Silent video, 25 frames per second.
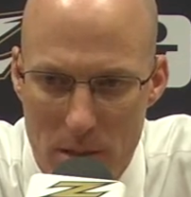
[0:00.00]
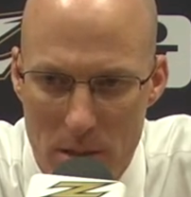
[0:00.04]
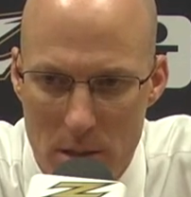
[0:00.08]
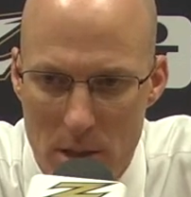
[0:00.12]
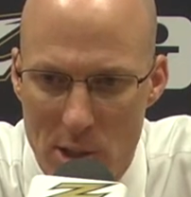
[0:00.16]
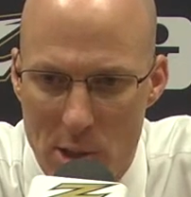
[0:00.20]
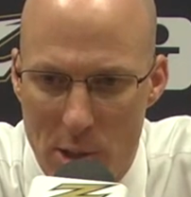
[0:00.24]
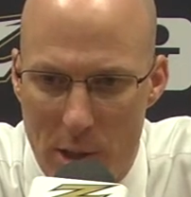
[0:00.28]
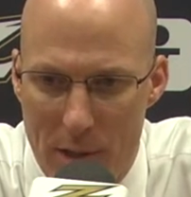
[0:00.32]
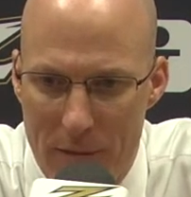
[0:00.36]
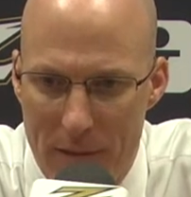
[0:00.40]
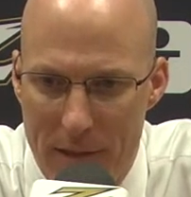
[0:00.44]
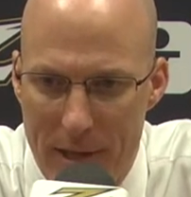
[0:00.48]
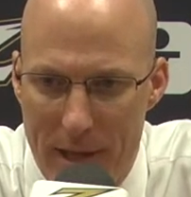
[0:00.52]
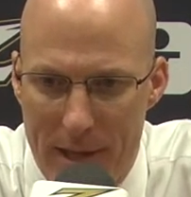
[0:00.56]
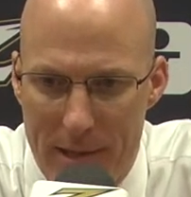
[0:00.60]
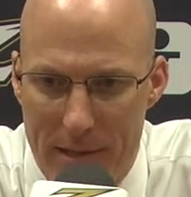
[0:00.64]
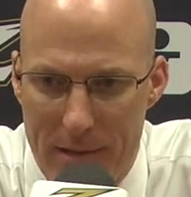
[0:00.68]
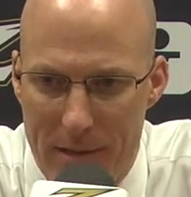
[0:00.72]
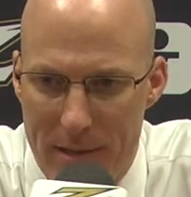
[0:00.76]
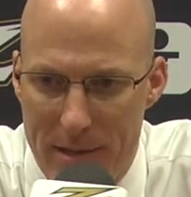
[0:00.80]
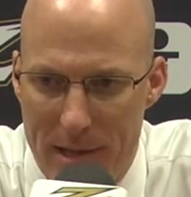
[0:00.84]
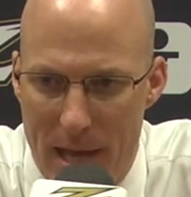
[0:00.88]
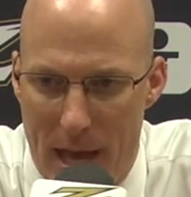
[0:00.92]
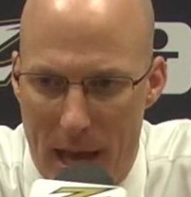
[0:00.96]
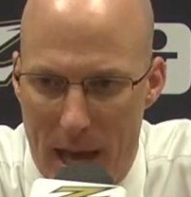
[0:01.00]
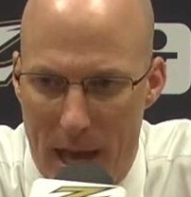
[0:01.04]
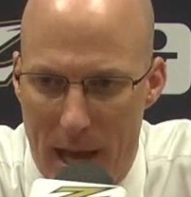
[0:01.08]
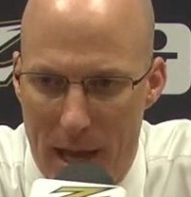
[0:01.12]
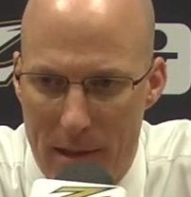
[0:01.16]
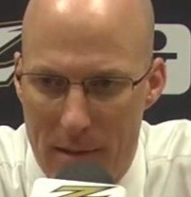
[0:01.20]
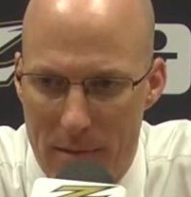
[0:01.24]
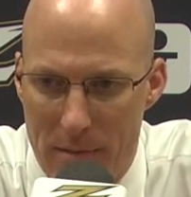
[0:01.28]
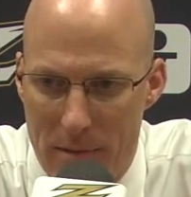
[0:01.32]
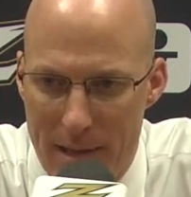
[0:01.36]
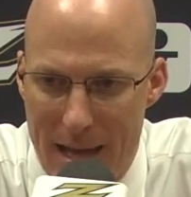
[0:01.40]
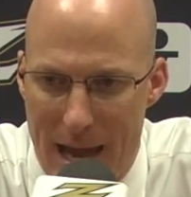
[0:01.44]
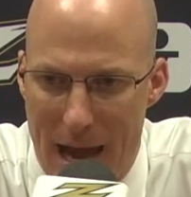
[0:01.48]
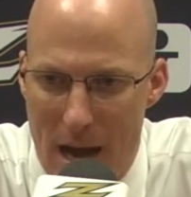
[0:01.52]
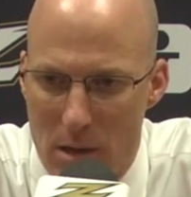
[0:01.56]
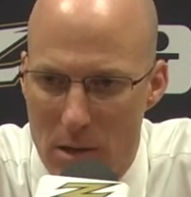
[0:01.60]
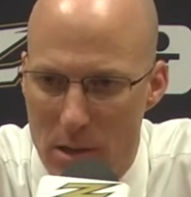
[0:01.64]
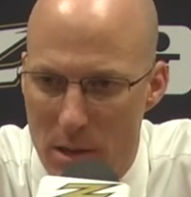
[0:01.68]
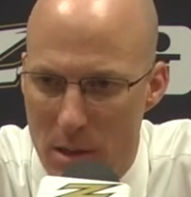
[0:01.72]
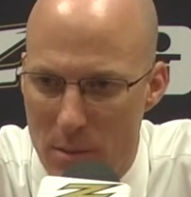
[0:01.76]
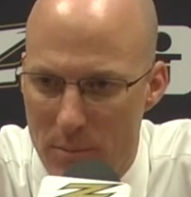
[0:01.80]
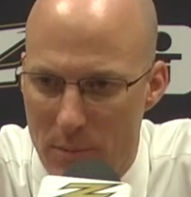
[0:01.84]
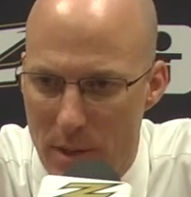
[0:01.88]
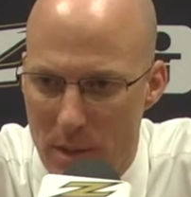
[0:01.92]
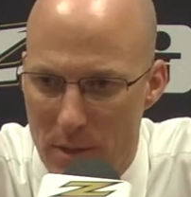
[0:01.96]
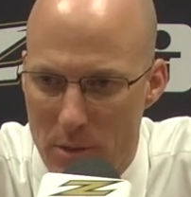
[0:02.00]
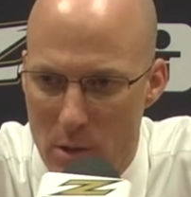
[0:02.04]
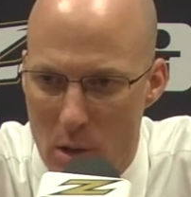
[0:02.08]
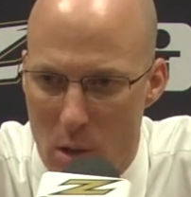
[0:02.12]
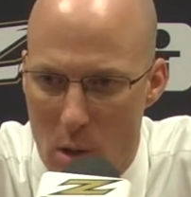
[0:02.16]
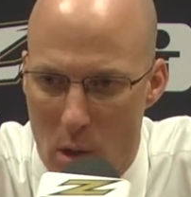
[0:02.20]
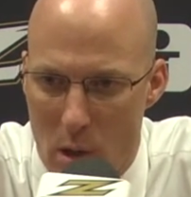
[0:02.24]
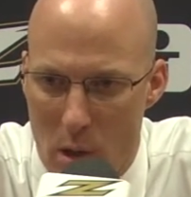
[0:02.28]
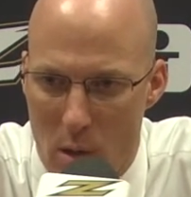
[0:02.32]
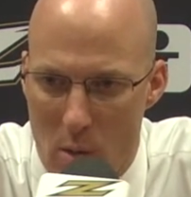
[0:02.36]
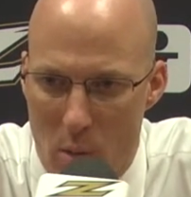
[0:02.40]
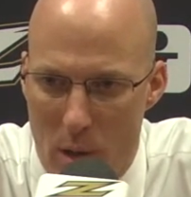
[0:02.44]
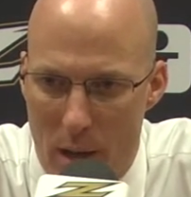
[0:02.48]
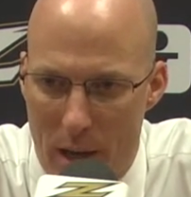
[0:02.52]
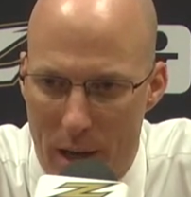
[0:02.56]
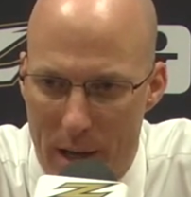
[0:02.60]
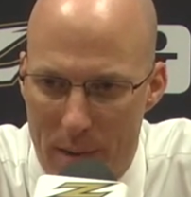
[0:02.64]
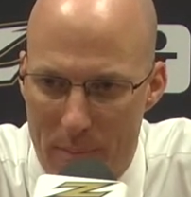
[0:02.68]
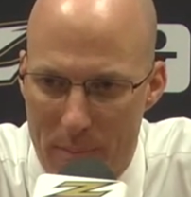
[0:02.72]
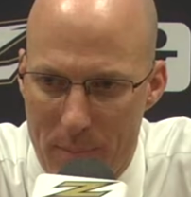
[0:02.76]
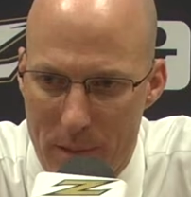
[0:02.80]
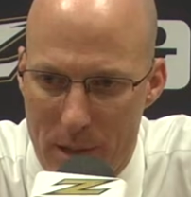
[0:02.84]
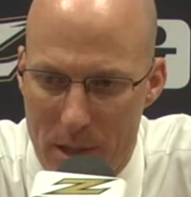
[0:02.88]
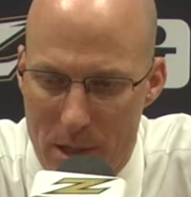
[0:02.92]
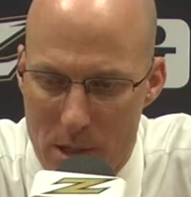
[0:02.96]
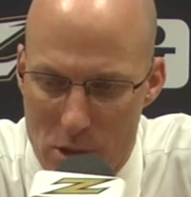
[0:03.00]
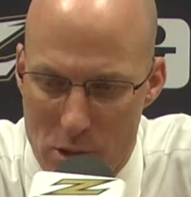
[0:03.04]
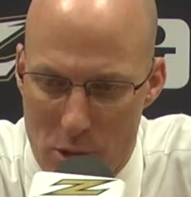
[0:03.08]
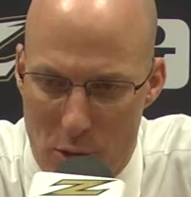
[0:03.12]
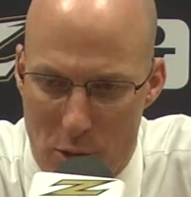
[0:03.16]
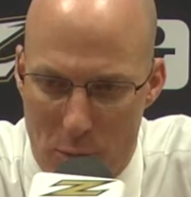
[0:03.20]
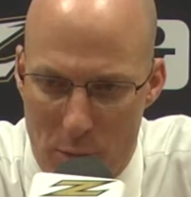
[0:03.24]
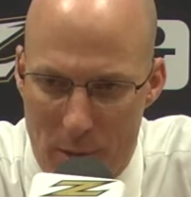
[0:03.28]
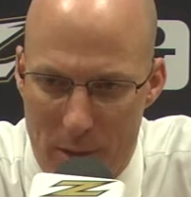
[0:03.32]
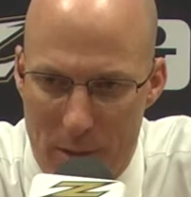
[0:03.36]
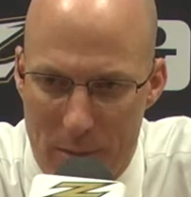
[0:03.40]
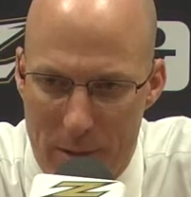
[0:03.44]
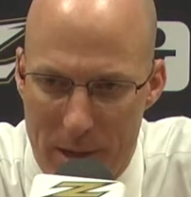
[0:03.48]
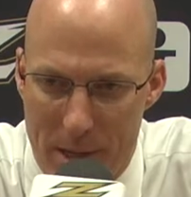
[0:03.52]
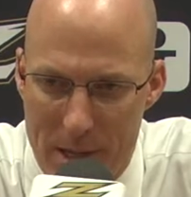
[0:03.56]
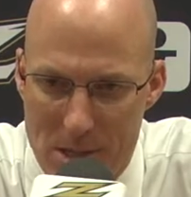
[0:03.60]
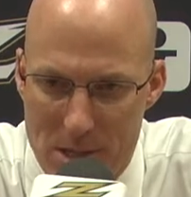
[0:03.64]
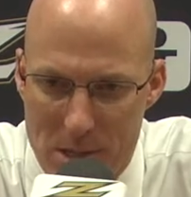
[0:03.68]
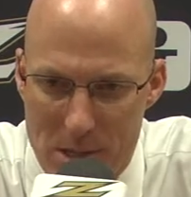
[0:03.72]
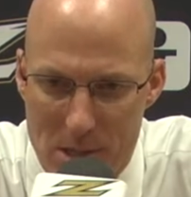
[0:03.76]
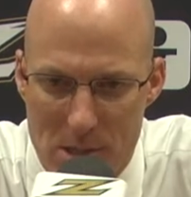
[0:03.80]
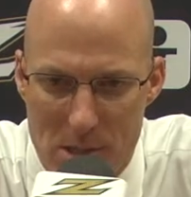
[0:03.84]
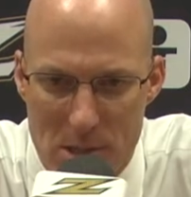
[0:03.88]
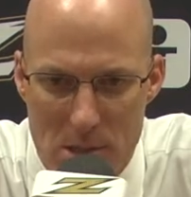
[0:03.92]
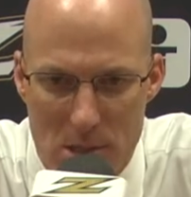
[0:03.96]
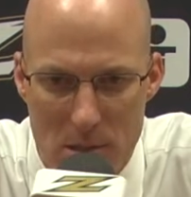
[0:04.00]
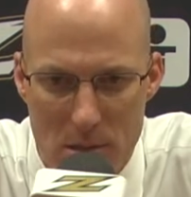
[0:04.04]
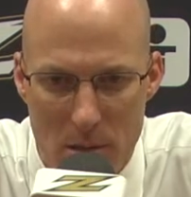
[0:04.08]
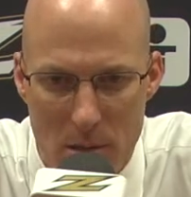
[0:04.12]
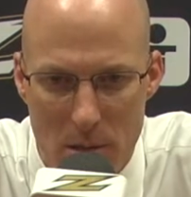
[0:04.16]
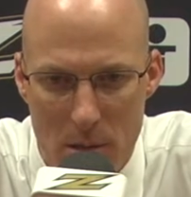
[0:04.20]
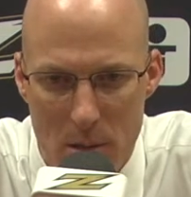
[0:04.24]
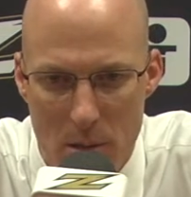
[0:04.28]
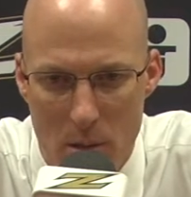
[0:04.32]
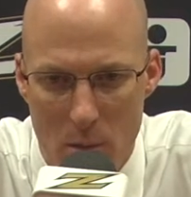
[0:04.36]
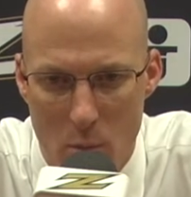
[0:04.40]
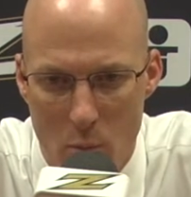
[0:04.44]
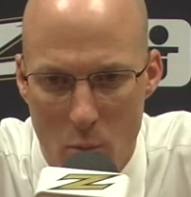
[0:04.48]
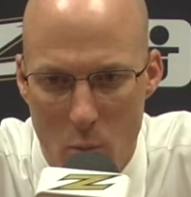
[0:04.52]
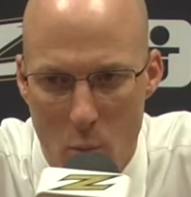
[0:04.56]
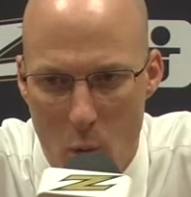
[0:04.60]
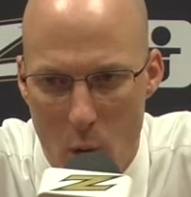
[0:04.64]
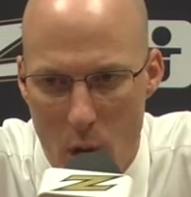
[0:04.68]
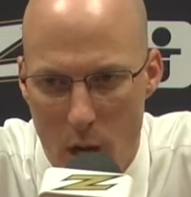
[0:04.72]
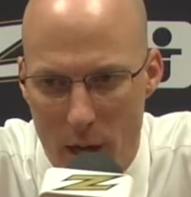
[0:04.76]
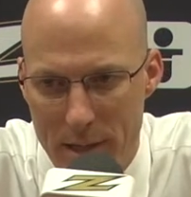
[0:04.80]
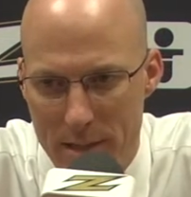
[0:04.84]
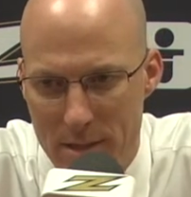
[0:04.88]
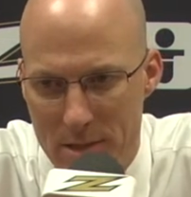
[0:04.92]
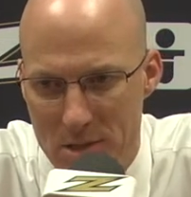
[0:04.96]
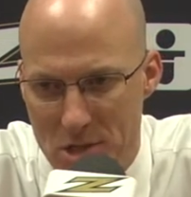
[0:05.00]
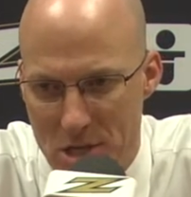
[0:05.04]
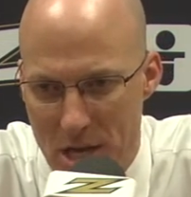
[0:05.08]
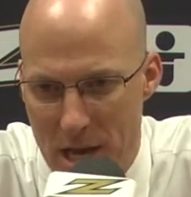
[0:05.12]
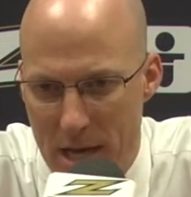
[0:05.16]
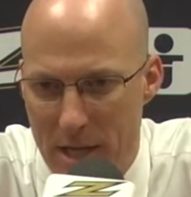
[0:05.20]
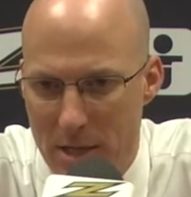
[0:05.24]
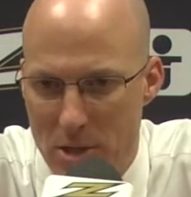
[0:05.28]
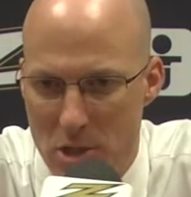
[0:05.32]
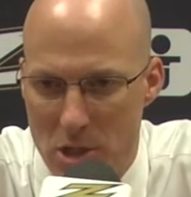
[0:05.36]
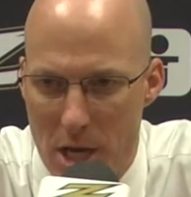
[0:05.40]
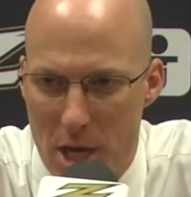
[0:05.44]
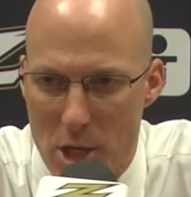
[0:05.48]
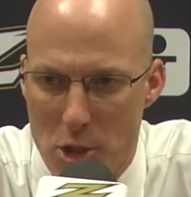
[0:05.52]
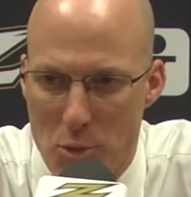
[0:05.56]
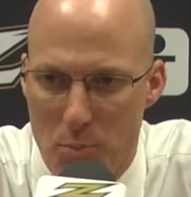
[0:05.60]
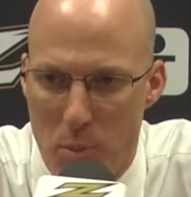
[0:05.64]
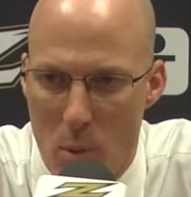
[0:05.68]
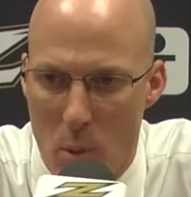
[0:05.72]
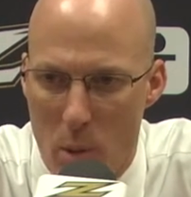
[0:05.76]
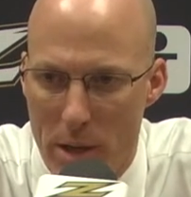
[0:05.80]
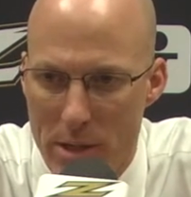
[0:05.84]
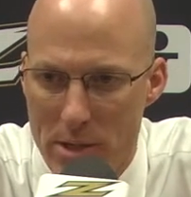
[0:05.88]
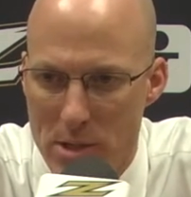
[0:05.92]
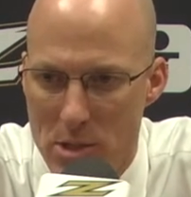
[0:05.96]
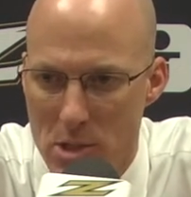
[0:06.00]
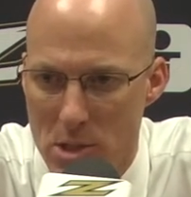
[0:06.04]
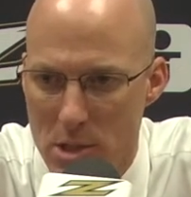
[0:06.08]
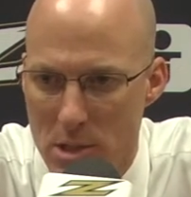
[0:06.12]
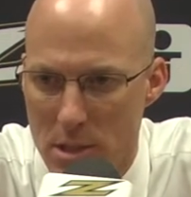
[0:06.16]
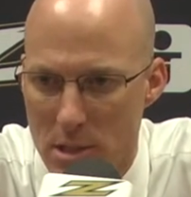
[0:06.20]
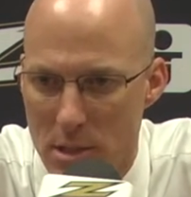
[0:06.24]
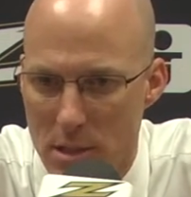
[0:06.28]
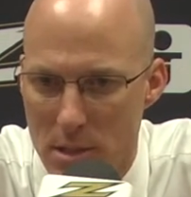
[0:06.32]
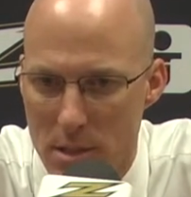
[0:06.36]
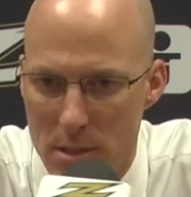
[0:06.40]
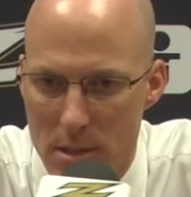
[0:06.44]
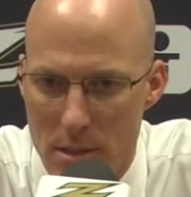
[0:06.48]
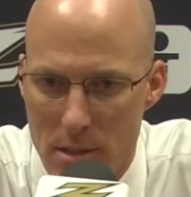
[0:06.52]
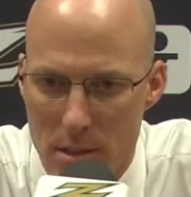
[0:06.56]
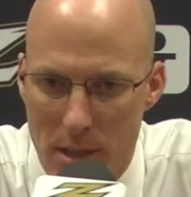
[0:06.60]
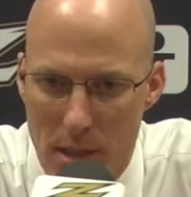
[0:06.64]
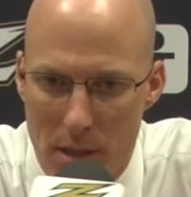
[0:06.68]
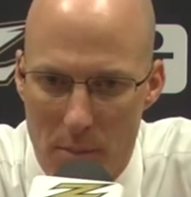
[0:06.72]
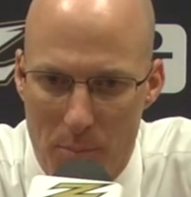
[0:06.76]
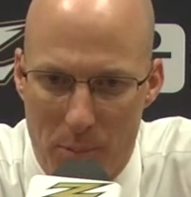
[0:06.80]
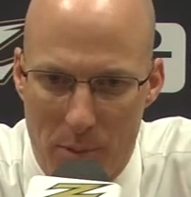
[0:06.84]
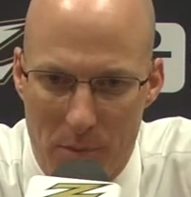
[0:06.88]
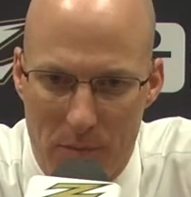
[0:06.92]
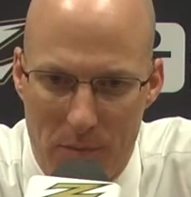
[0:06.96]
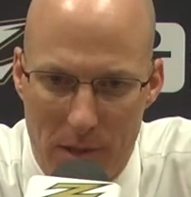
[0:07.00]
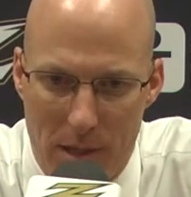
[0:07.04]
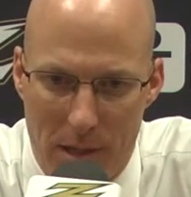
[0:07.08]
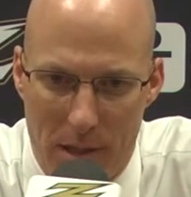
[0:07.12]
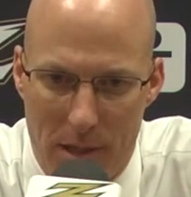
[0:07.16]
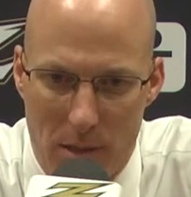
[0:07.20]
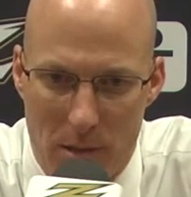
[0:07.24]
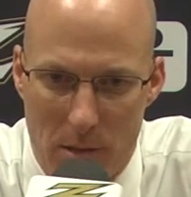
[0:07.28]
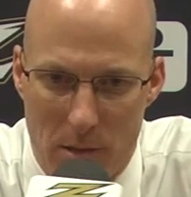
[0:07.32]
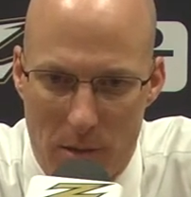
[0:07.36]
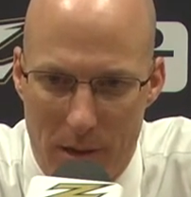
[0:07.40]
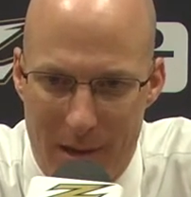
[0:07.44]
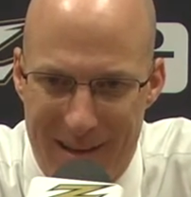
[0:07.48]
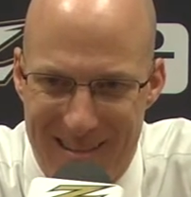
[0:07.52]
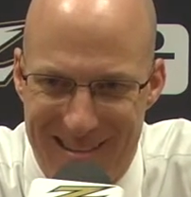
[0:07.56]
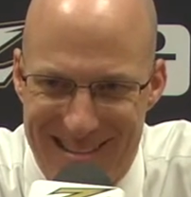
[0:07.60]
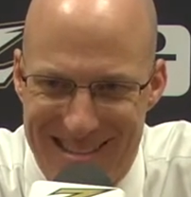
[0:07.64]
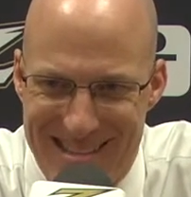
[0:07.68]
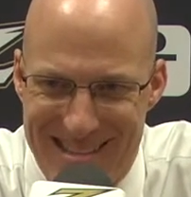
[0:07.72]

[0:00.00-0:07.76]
You know, at the end of the day, the outcome didn't go our way because of three reasons. One, second chance points, in particular in the